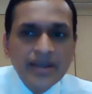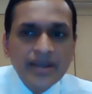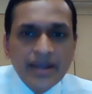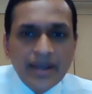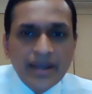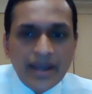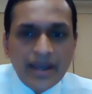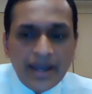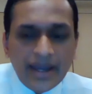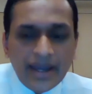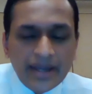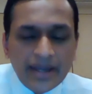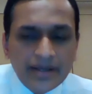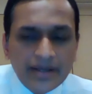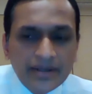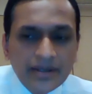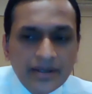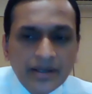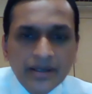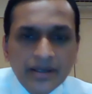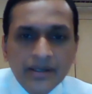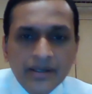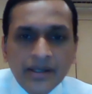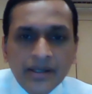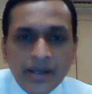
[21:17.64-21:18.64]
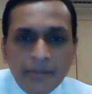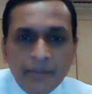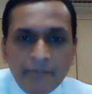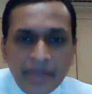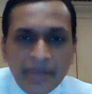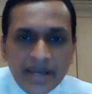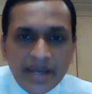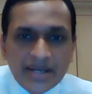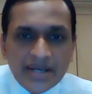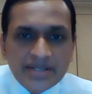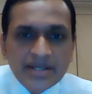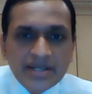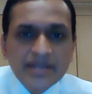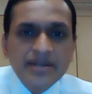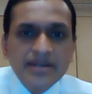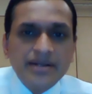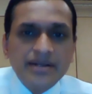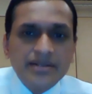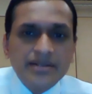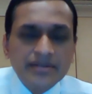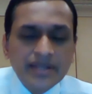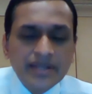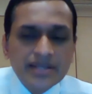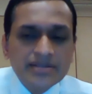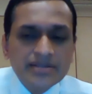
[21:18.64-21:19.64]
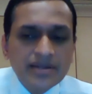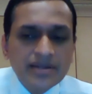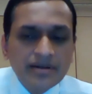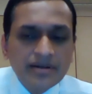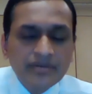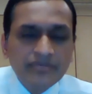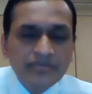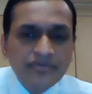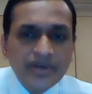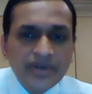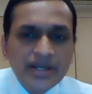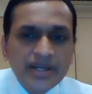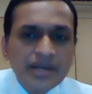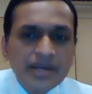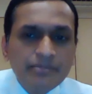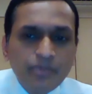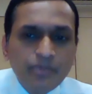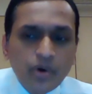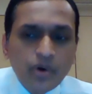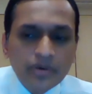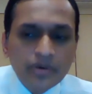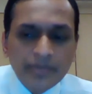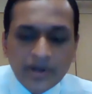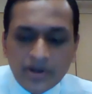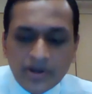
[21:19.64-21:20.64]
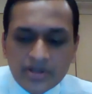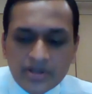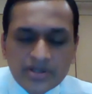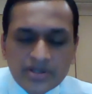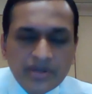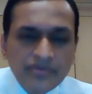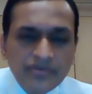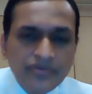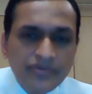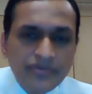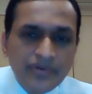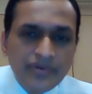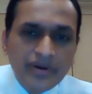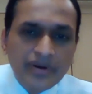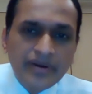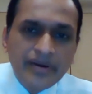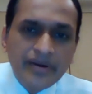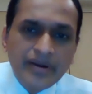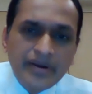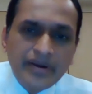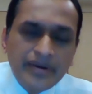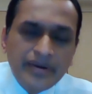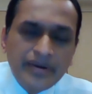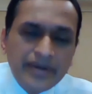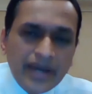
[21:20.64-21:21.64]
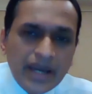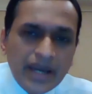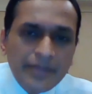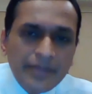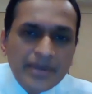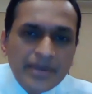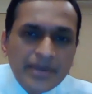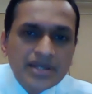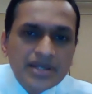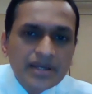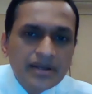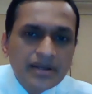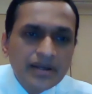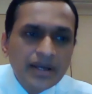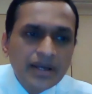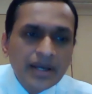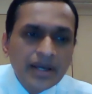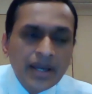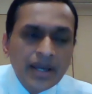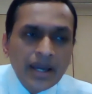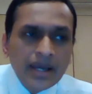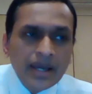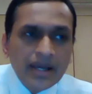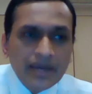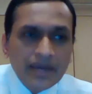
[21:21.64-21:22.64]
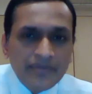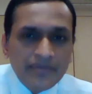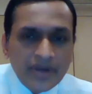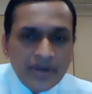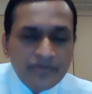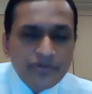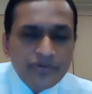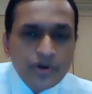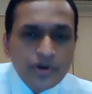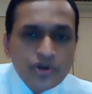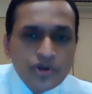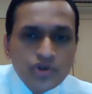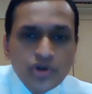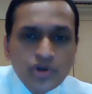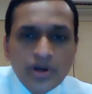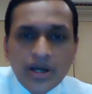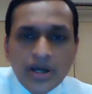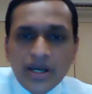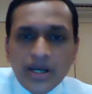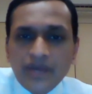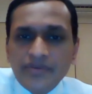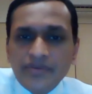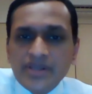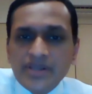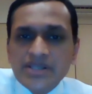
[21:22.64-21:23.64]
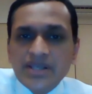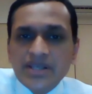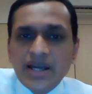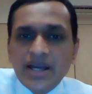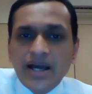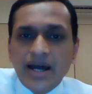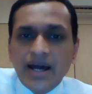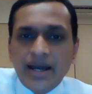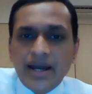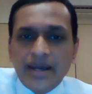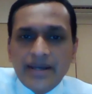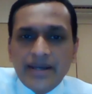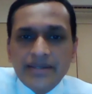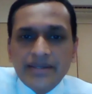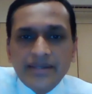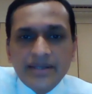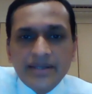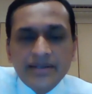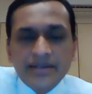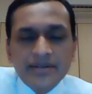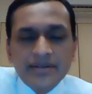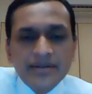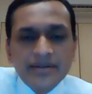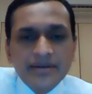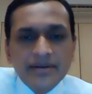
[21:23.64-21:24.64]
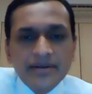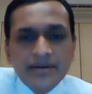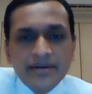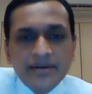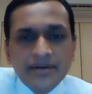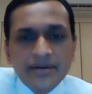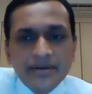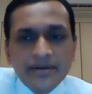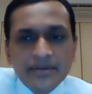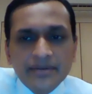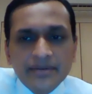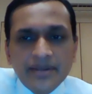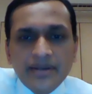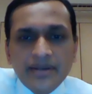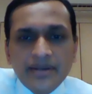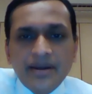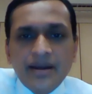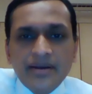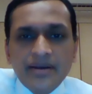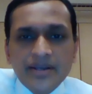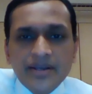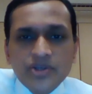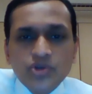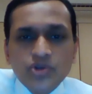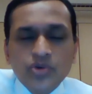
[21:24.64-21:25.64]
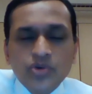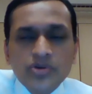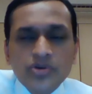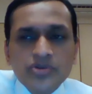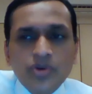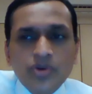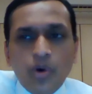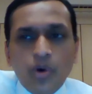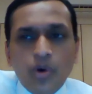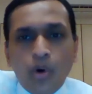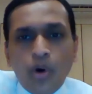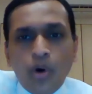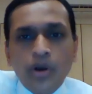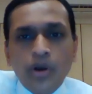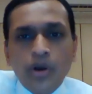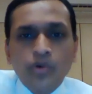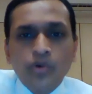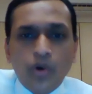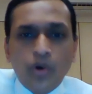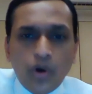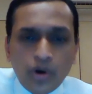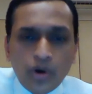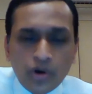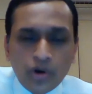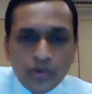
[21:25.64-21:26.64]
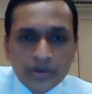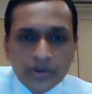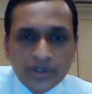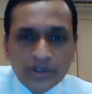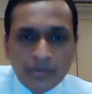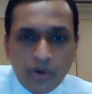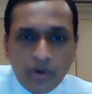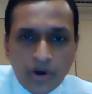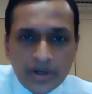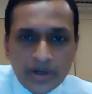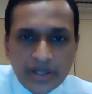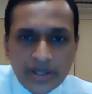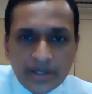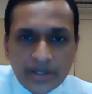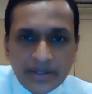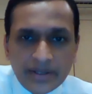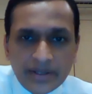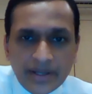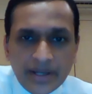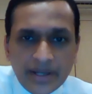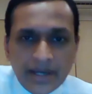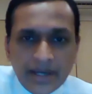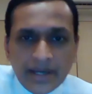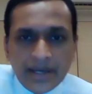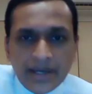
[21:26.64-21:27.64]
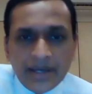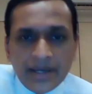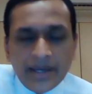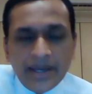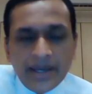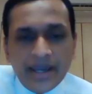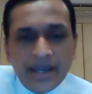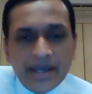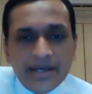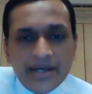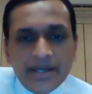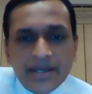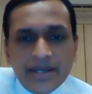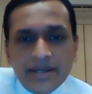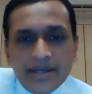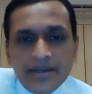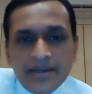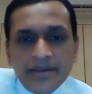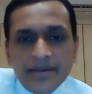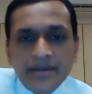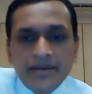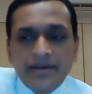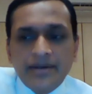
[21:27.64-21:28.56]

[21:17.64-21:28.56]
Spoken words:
and maintain it. That's a very important, because if diabetic level, if your sugar levels are high, then there are issues all over the body. Any